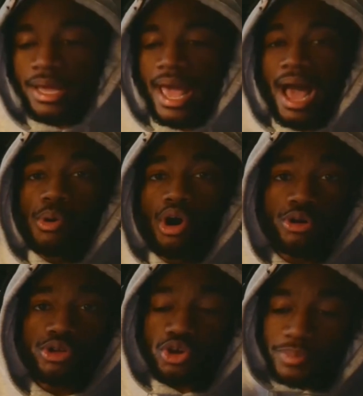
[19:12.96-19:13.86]
I will
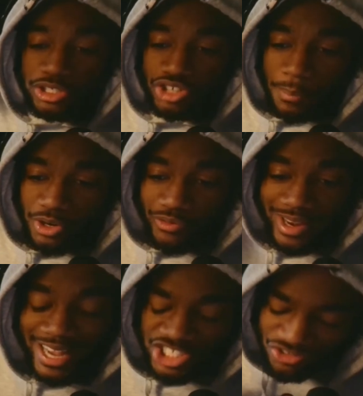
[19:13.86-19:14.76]
also be dropping a
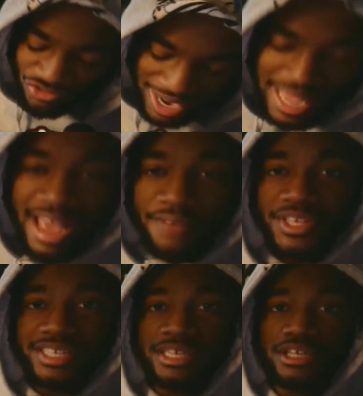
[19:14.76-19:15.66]
reaction right after
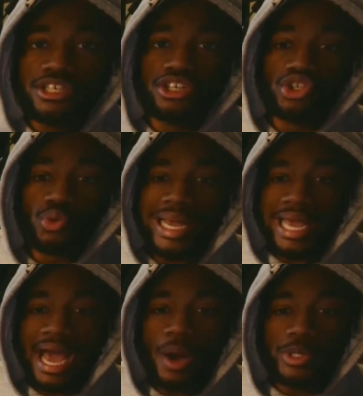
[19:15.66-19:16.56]
this to the Dwight
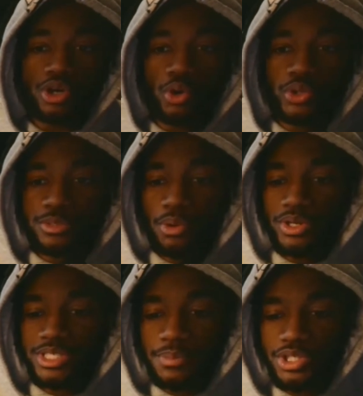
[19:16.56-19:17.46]
Howard Coldest
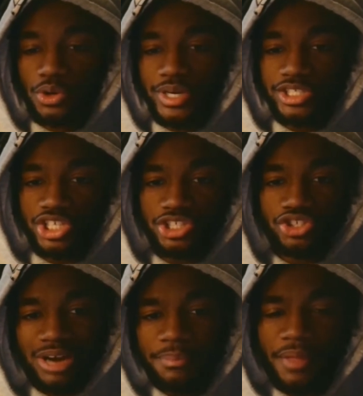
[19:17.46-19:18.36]
Balls episode. It just
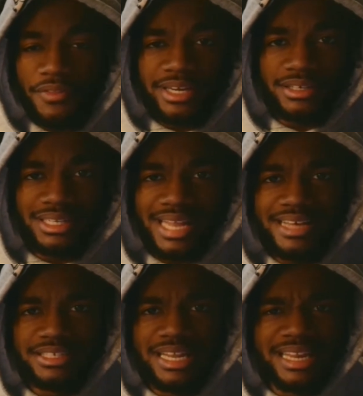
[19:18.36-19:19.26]
dropped, I think,
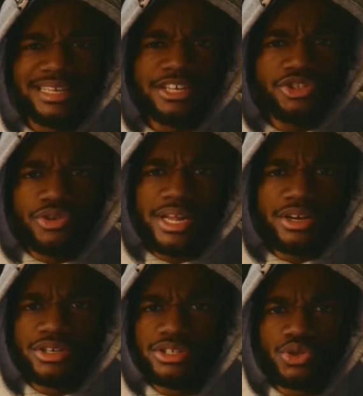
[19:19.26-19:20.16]
like yesterday
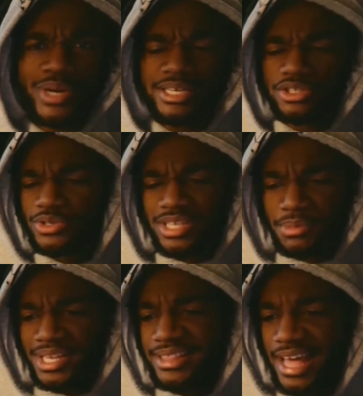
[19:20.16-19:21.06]
or 2 days ago,
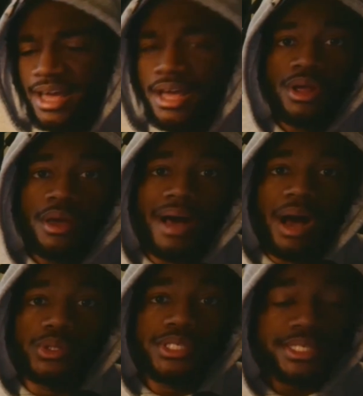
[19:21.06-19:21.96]
something like that. But
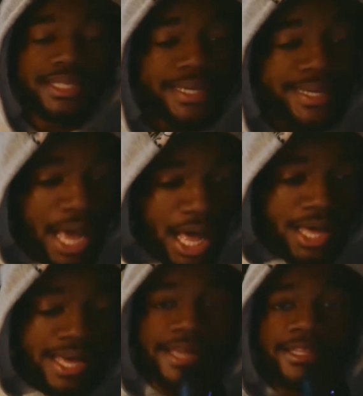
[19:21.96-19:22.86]
I will see y'all
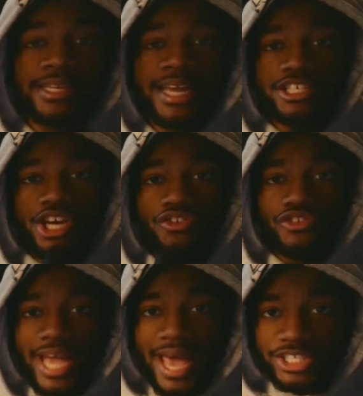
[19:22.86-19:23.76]
in the next
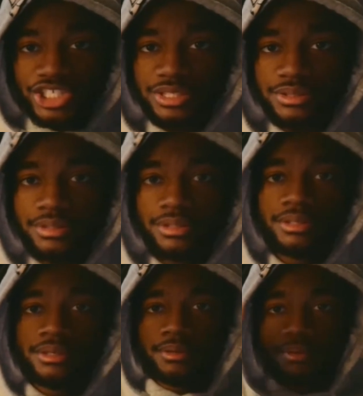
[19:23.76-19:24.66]
reaction.
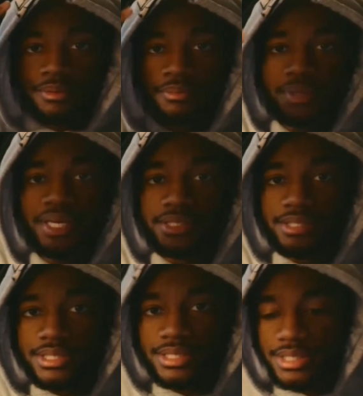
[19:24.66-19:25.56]
Peace.